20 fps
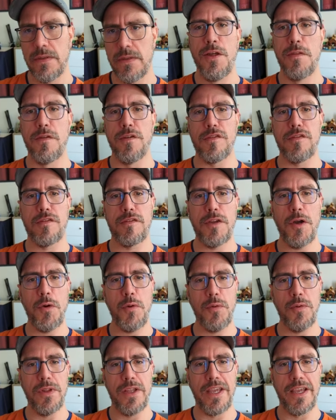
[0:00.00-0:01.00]
The
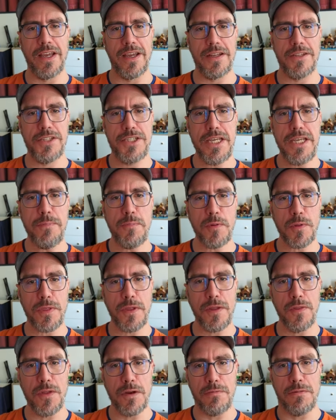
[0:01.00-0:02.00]
Soul Ink. Deep
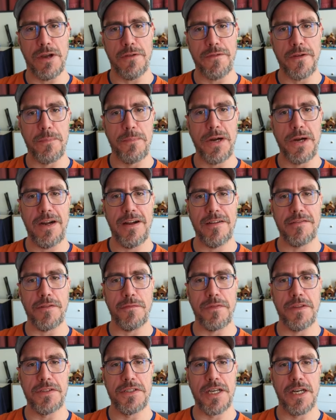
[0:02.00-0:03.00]
within the rougher parts
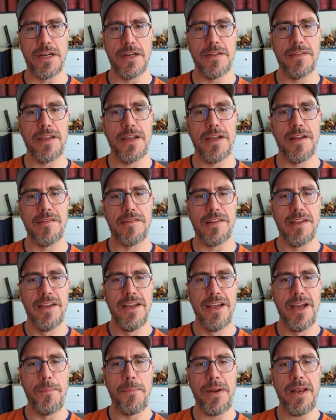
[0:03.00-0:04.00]
of the Dung, there's
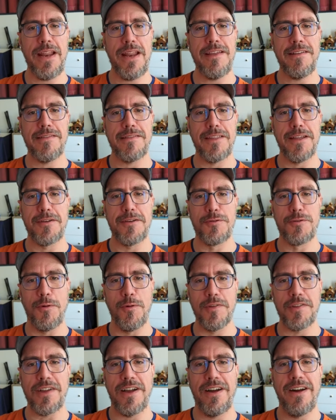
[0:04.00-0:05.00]
a place that
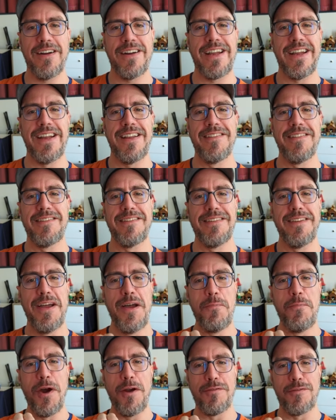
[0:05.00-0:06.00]
draws Arkand's
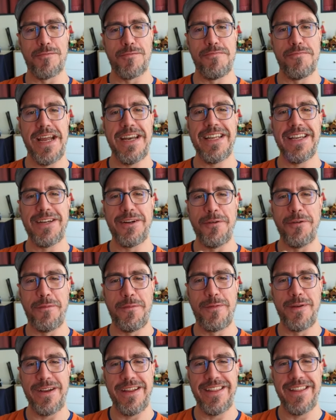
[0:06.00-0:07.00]
most radical
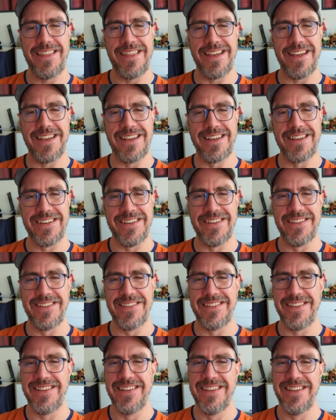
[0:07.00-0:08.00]

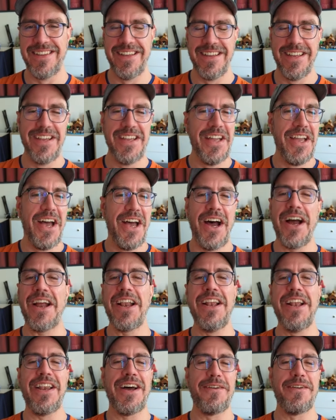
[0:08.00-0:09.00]
freethinkers. I
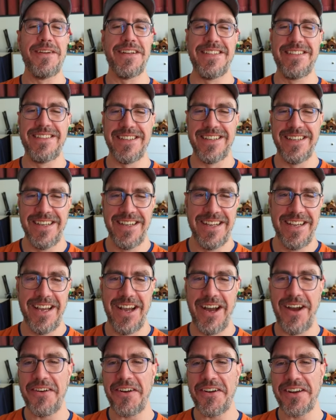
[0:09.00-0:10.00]
love it.
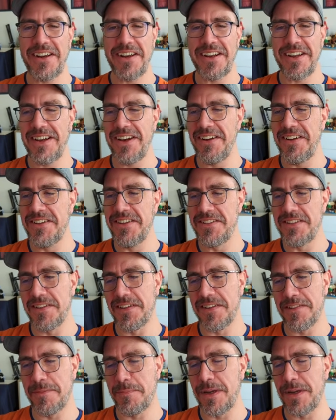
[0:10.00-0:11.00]
I'm not going to go into
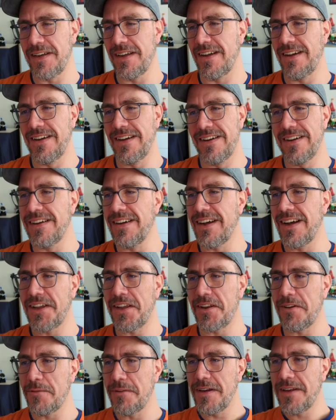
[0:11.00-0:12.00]
this, but I
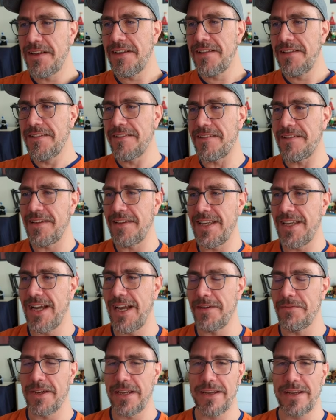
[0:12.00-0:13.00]
can already see
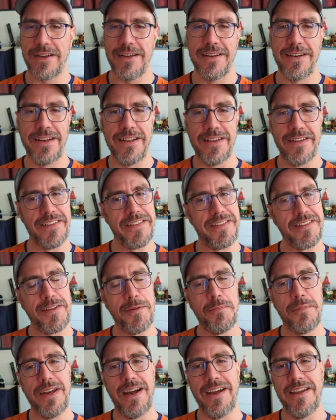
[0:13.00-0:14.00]
having
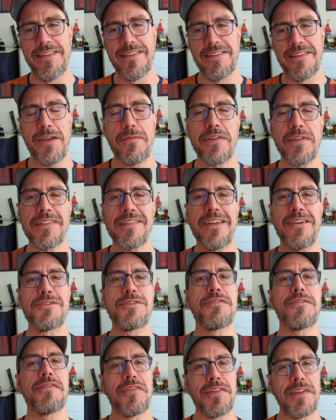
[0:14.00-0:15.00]
some nice, if it's not
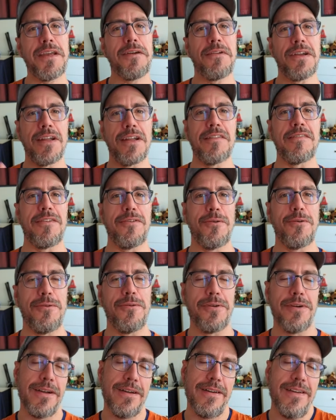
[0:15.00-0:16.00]
too serious,
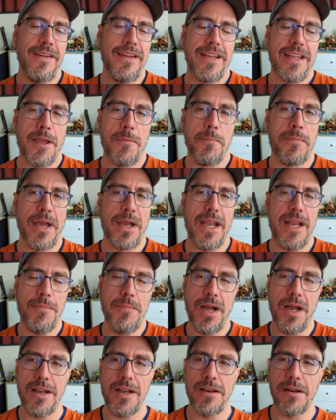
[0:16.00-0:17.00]
your campaign.
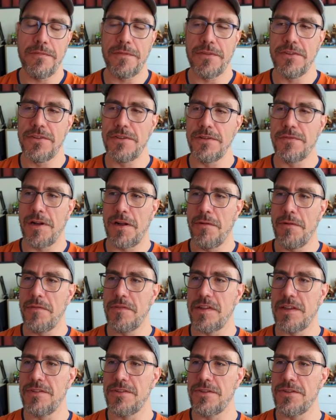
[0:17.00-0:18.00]
Mine often devolves
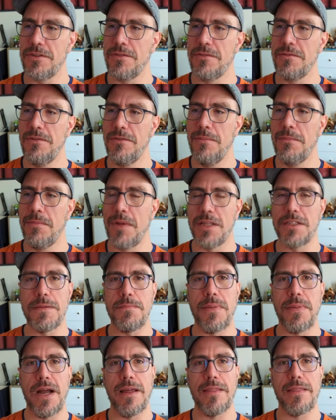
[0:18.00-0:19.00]
into Monty
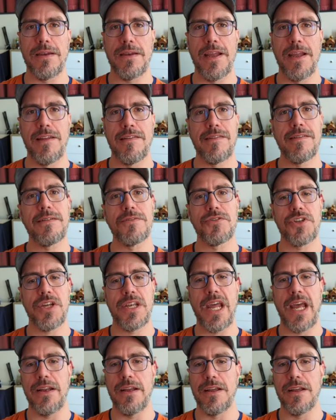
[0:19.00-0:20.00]
Python-esque
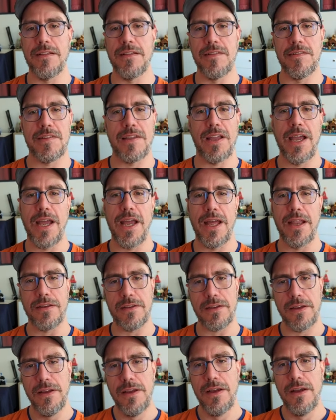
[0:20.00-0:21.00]
shenanigans, and
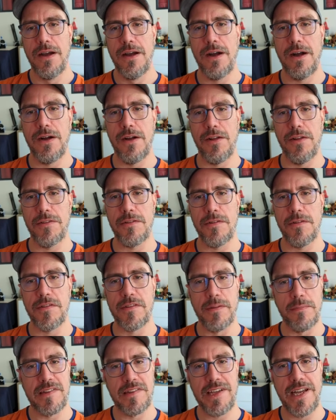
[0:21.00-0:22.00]
I'll do
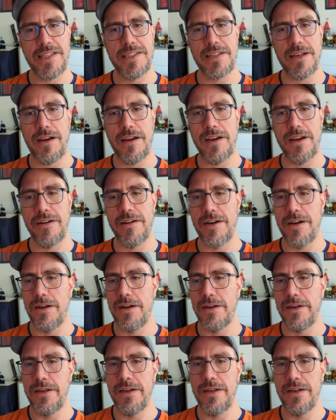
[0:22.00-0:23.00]
some satire
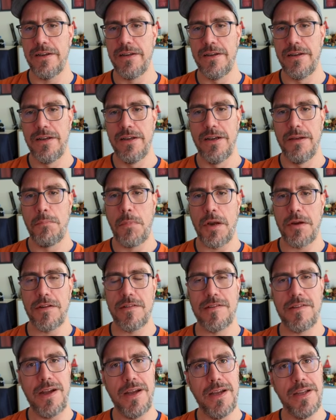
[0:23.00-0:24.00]
on modern
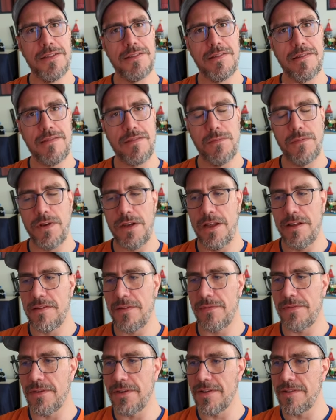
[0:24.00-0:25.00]
scientists and
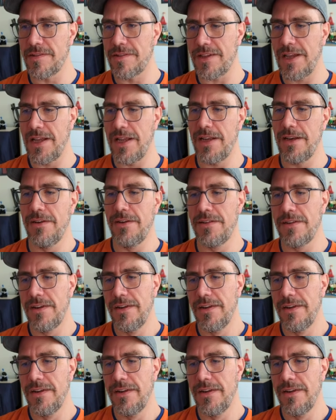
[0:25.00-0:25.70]
philosophers, and